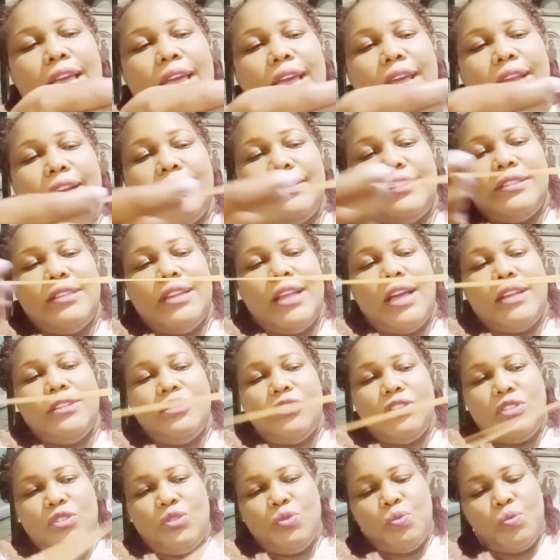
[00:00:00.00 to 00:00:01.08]
And it's not
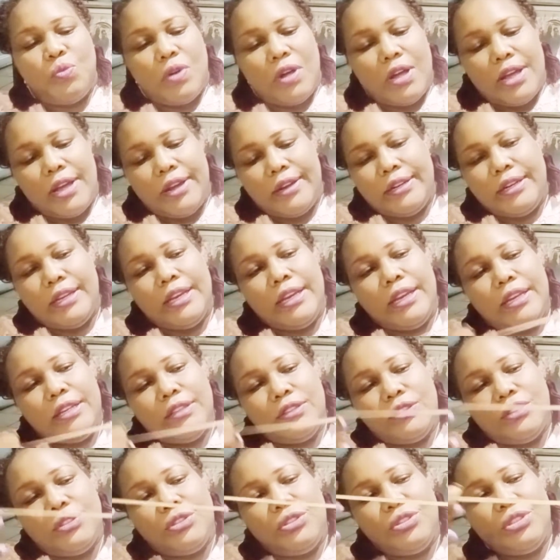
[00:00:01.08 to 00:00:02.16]
just one,
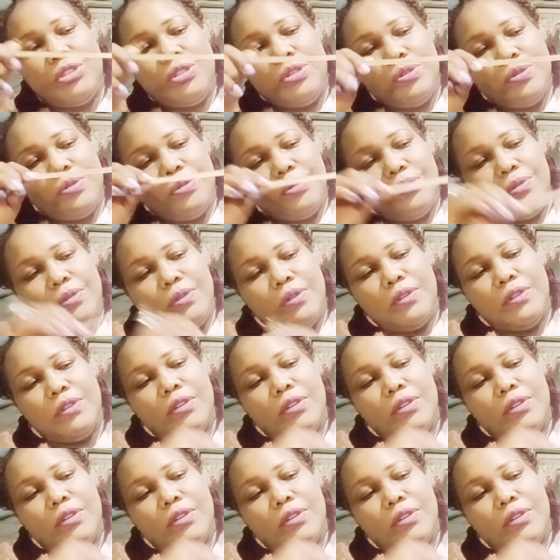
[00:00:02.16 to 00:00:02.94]
it's two.